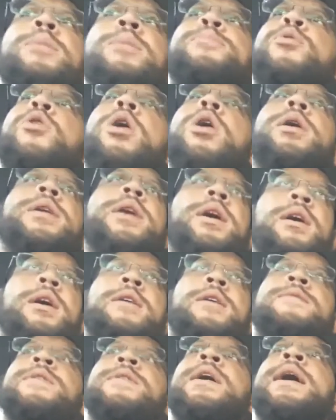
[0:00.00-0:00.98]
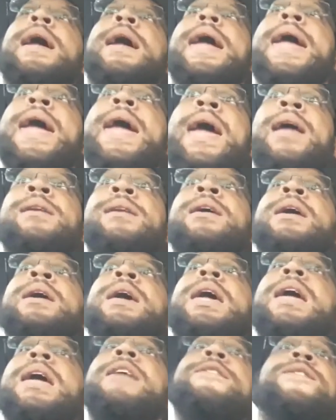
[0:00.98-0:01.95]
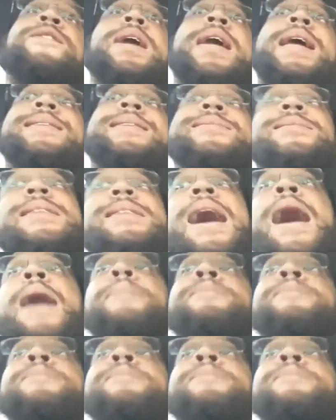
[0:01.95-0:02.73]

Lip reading: part of. And if it's Top